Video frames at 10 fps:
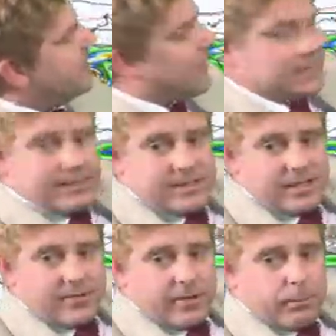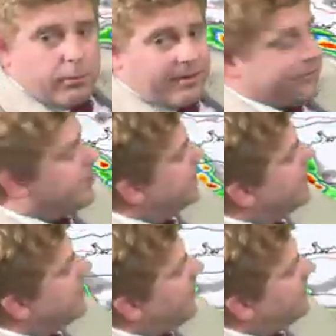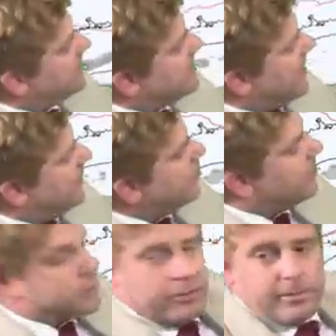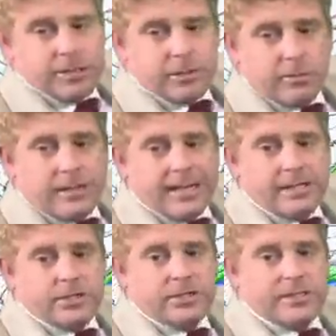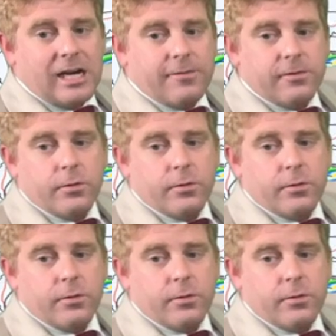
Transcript: on the southern periphery of this high pressure ridge located just south of